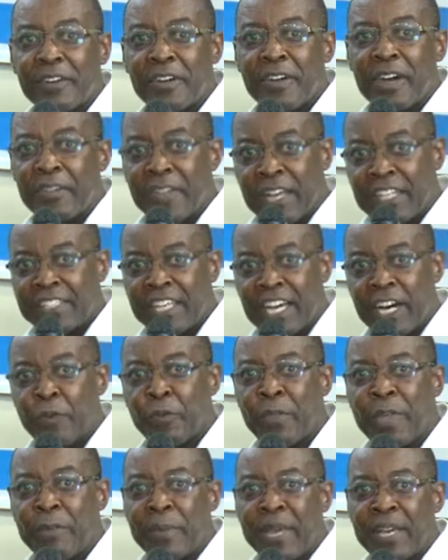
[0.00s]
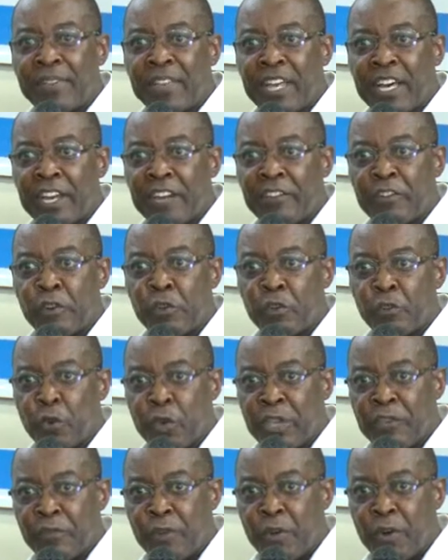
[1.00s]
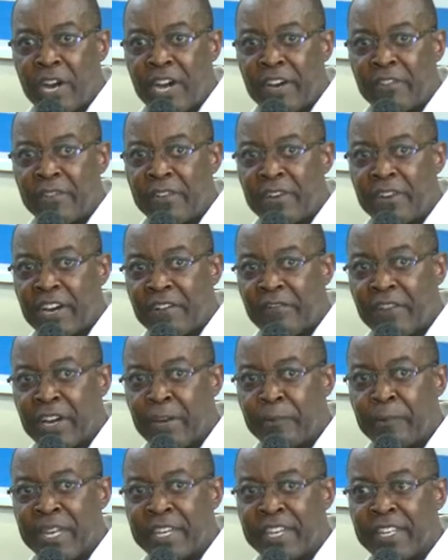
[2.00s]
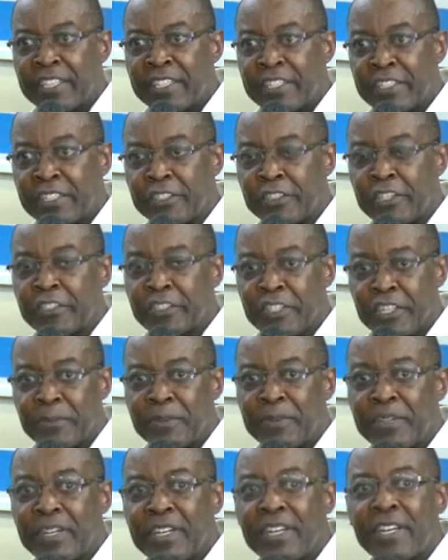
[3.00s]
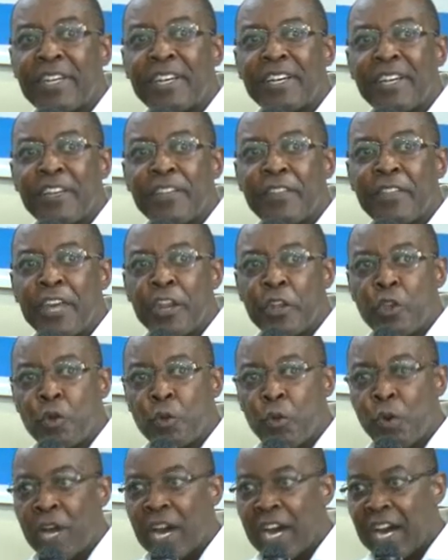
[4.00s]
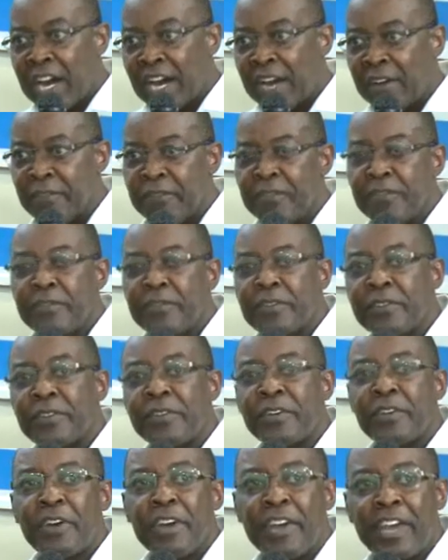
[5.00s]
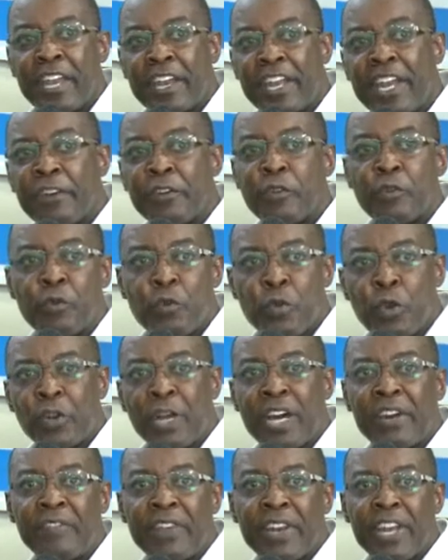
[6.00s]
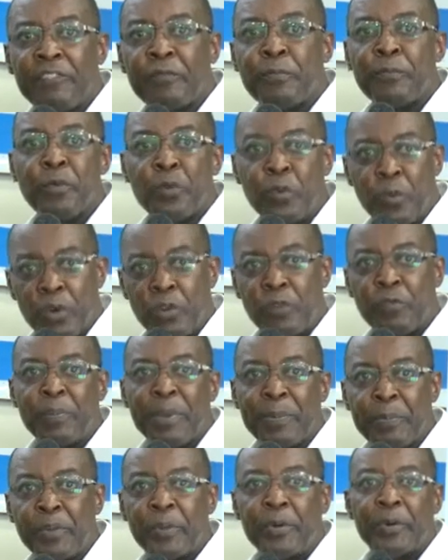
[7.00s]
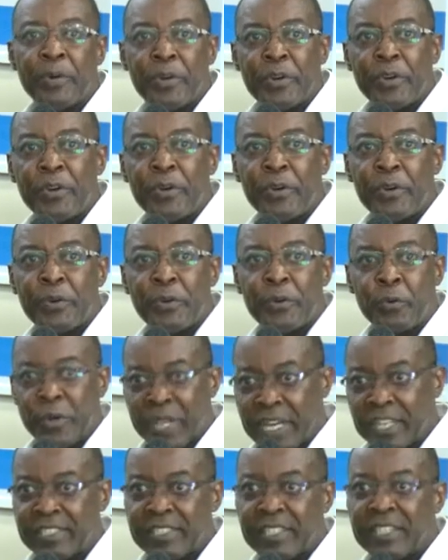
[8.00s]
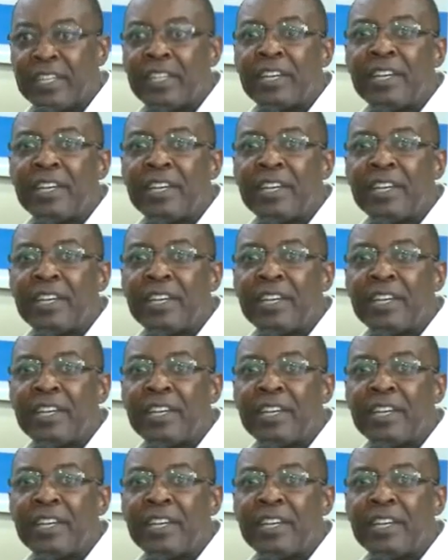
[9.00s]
And that's how they make their revenue. So if you have a fragmented system, then you will not have enough pool of people to tax.